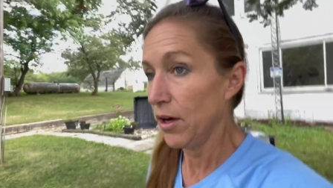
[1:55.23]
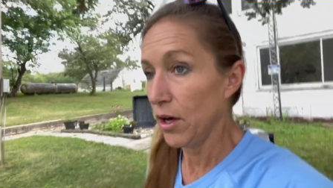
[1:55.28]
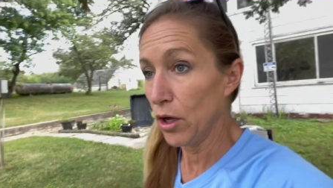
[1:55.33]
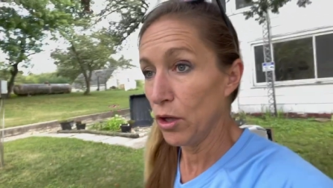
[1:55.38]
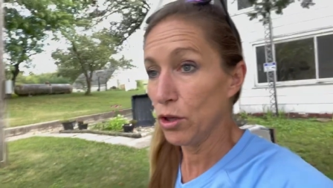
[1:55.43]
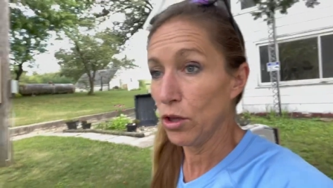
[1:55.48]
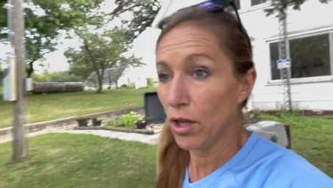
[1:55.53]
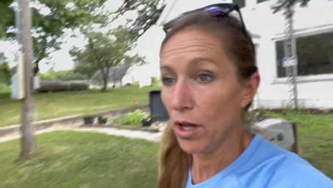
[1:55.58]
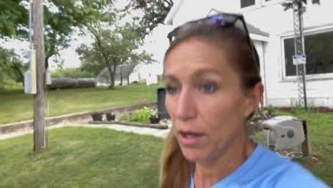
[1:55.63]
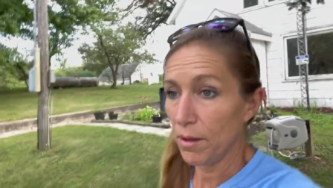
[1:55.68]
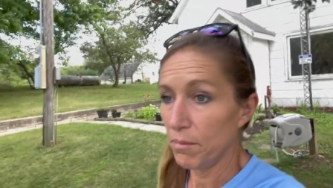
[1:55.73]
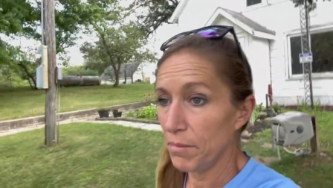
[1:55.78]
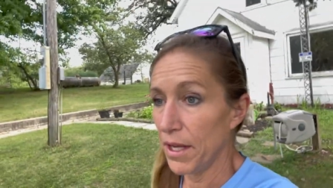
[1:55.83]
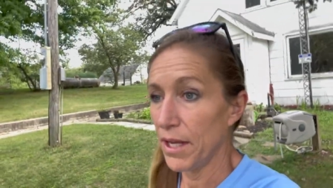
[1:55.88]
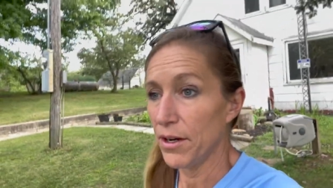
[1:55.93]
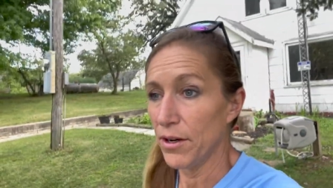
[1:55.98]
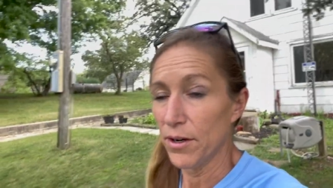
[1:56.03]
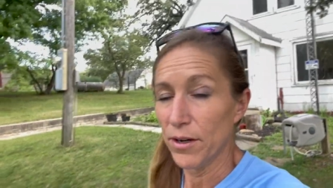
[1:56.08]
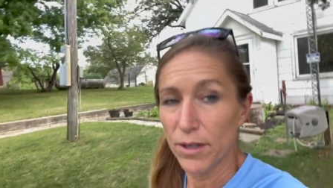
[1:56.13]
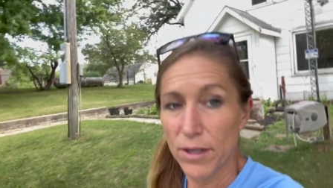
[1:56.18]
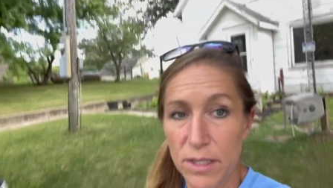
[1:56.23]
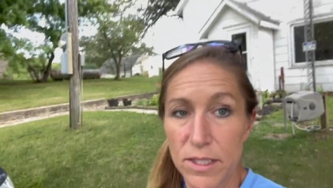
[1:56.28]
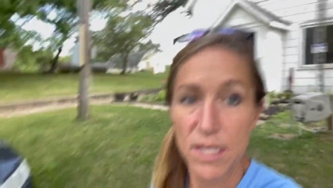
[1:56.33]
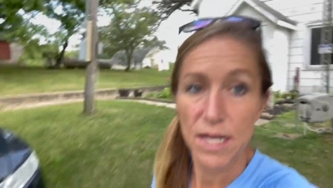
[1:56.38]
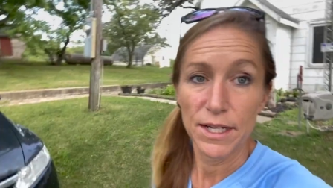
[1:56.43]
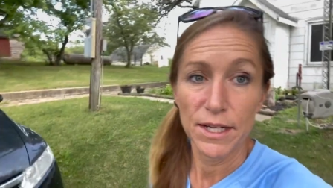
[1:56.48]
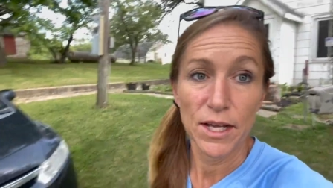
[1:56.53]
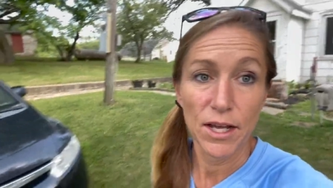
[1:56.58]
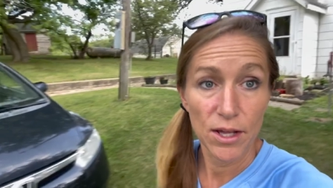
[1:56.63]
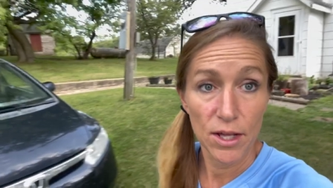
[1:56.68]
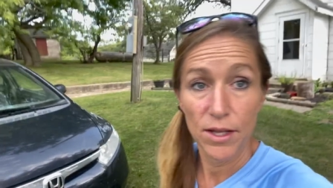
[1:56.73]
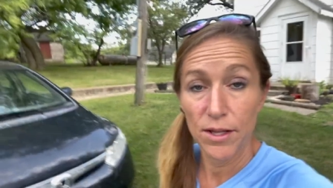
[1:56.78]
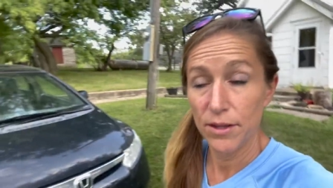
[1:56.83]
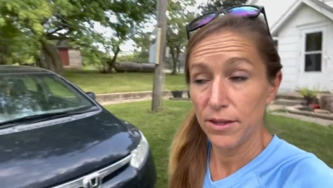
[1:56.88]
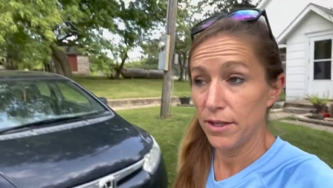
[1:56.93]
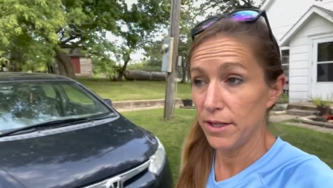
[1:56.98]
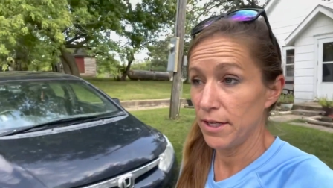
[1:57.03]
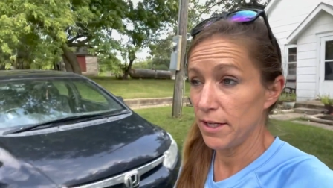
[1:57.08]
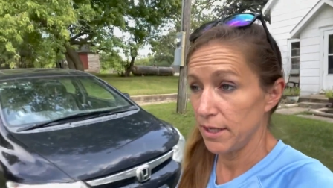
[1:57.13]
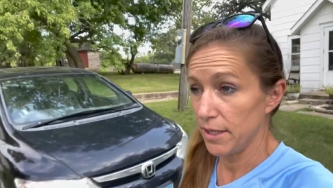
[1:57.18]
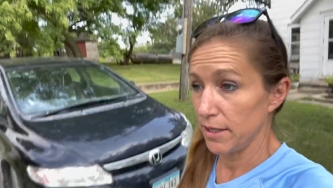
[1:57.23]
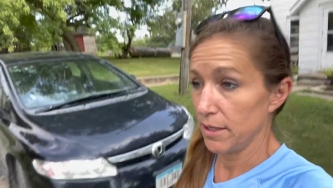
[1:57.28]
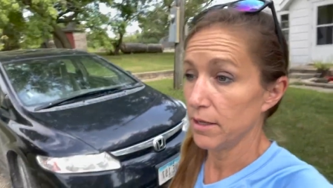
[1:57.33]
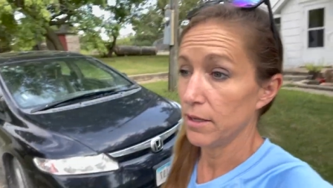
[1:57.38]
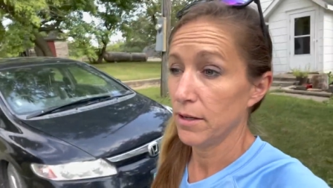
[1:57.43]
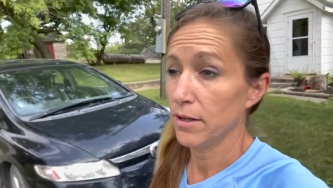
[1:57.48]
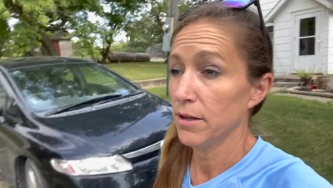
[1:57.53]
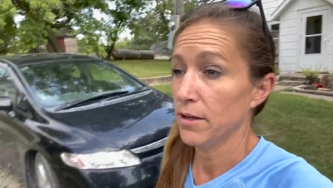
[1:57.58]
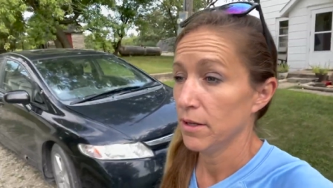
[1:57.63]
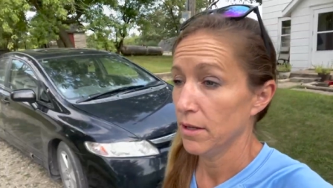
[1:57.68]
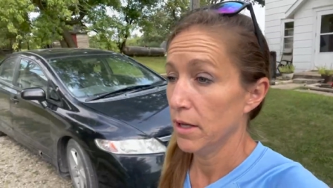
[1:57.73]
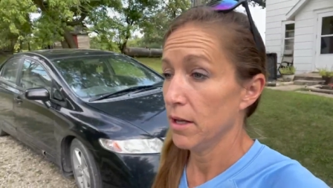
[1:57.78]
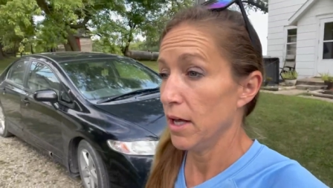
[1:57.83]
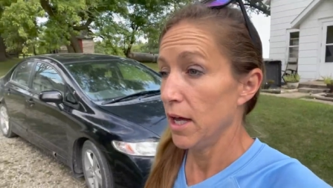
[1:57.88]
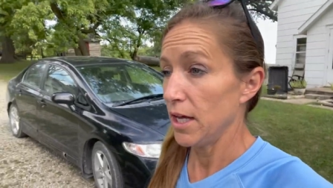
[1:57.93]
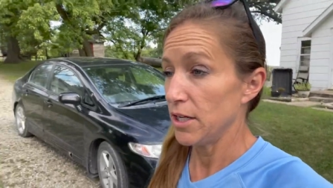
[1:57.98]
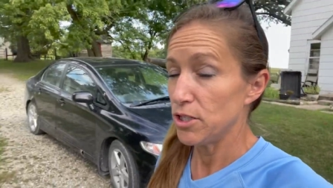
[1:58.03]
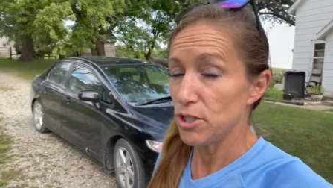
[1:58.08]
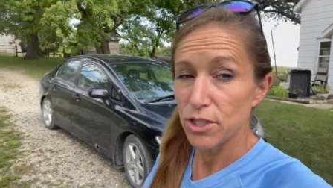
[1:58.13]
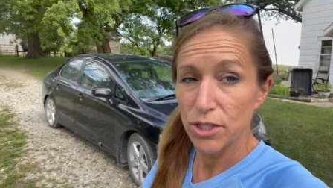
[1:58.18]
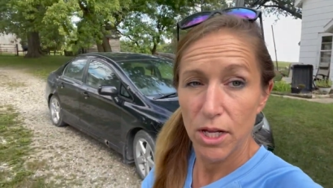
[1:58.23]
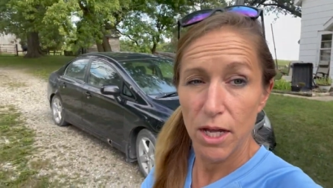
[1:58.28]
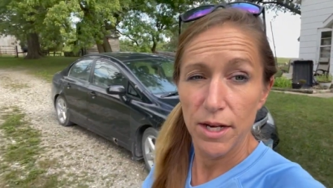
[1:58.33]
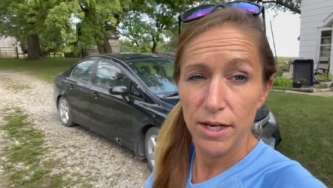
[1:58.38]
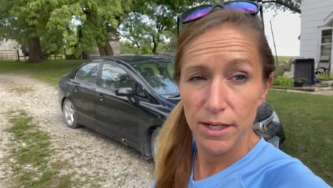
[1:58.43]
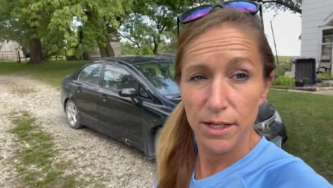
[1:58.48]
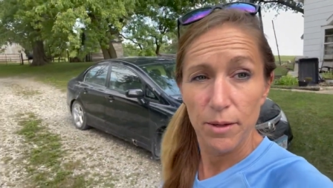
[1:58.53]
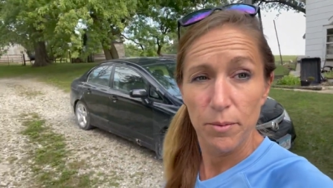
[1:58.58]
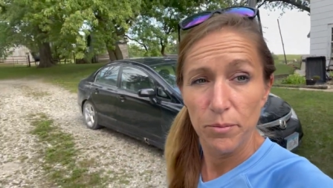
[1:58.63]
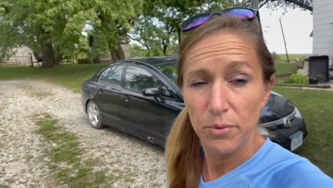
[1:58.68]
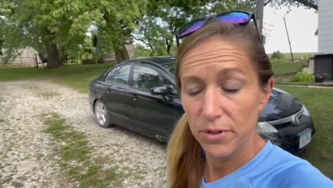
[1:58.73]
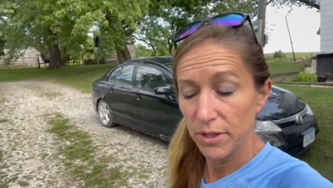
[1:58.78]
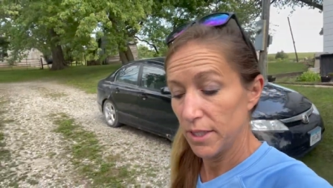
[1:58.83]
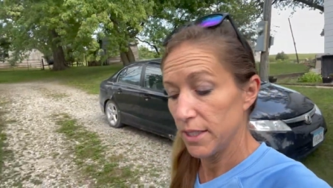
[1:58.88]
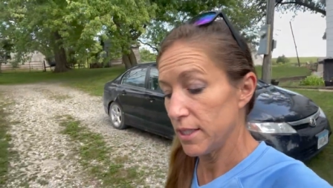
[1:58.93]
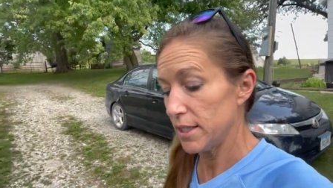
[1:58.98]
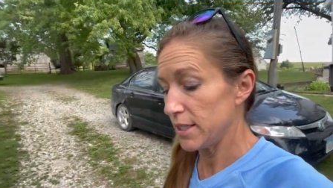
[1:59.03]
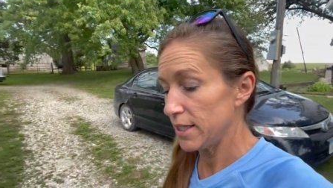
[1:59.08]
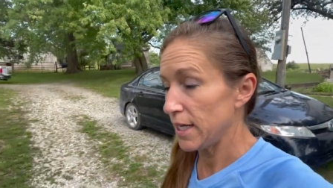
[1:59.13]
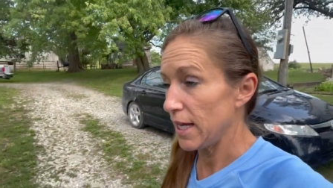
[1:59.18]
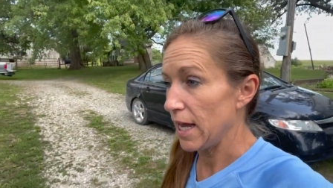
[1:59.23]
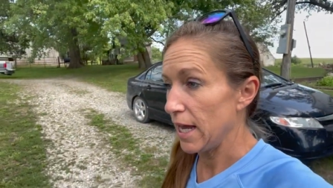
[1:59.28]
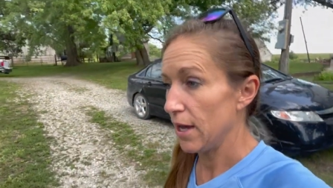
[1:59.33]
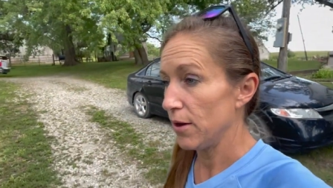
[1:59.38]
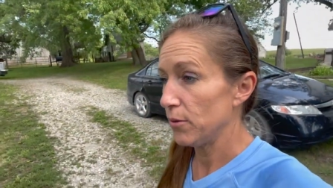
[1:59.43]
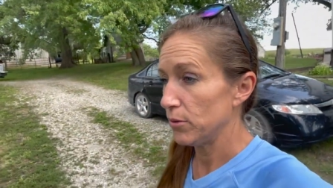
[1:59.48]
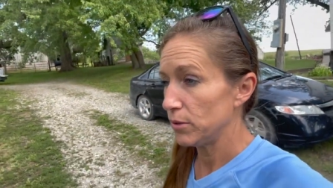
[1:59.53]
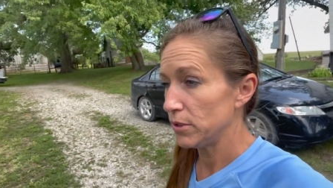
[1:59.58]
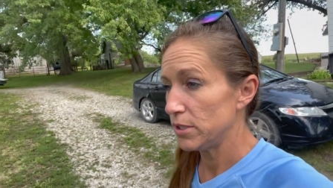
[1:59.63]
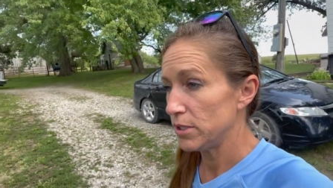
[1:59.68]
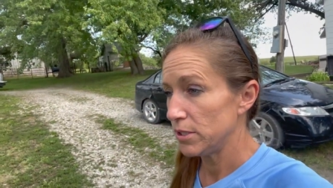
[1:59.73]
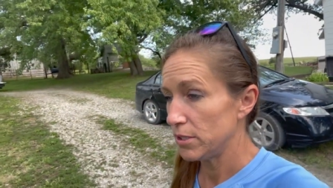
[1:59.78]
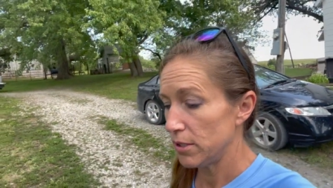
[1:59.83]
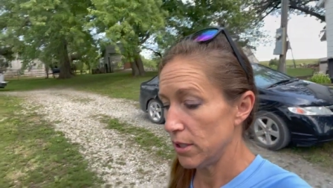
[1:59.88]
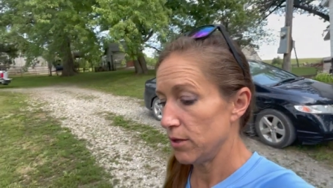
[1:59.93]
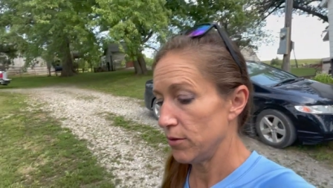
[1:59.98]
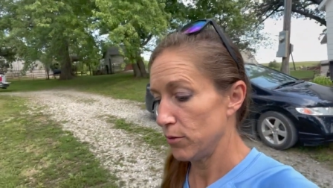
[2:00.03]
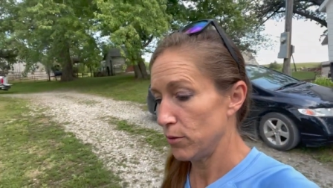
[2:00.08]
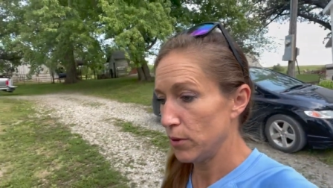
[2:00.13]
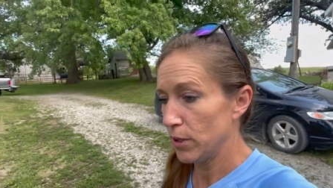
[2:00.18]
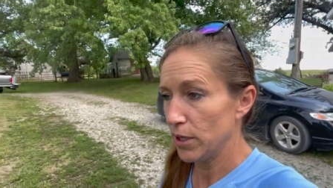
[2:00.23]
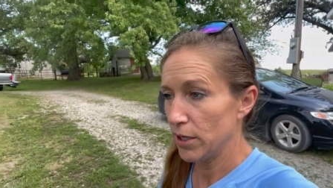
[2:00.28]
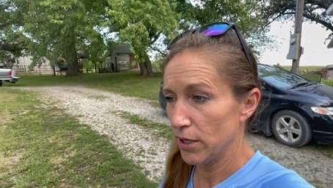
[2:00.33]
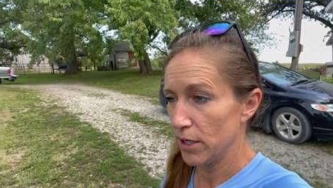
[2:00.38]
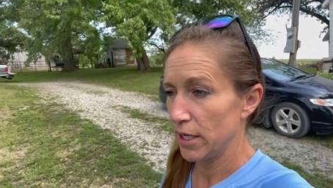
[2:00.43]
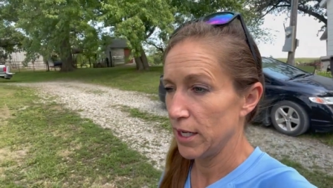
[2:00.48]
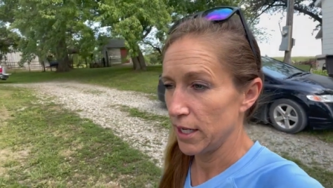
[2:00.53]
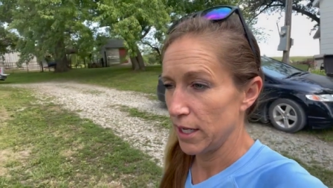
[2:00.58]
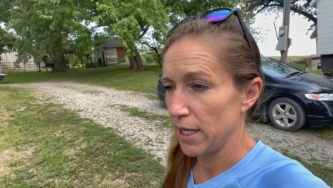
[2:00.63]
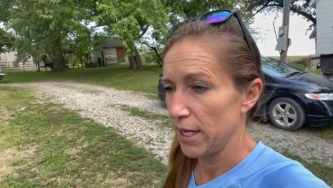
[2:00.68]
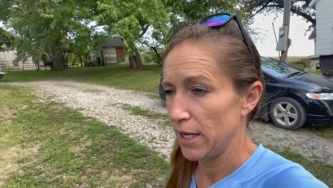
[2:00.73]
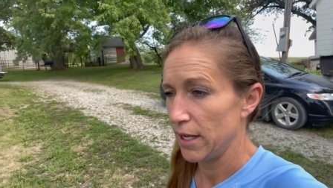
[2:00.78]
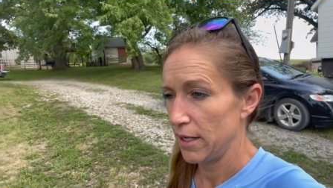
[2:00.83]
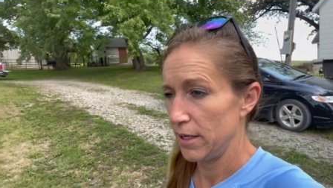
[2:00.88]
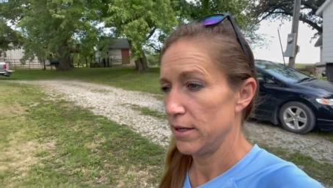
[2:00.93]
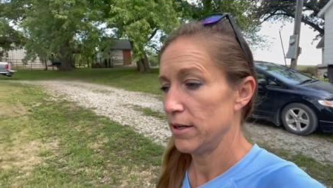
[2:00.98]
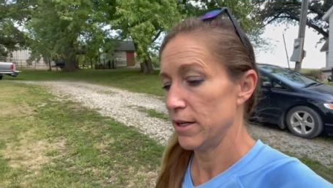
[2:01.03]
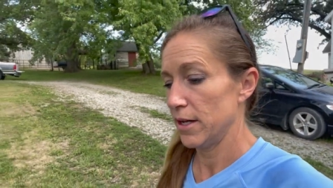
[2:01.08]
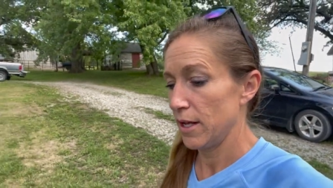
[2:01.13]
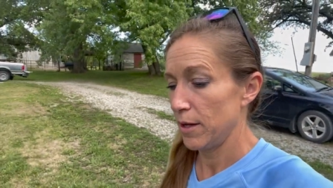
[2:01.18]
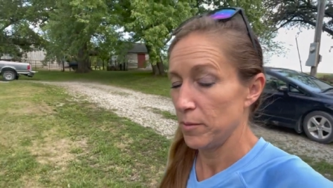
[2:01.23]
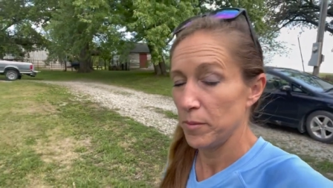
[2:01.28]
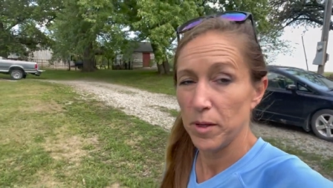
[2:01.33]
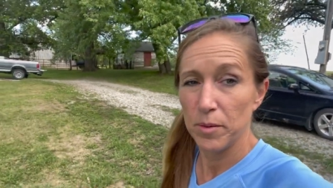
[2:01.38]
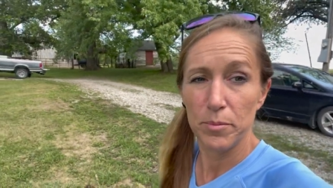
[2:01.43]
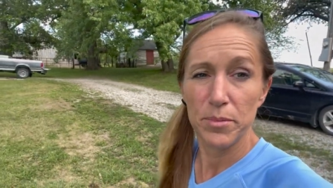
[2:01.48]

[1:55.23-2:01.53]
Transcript: a lot better because I cut the I just cut it completely out of where it had came up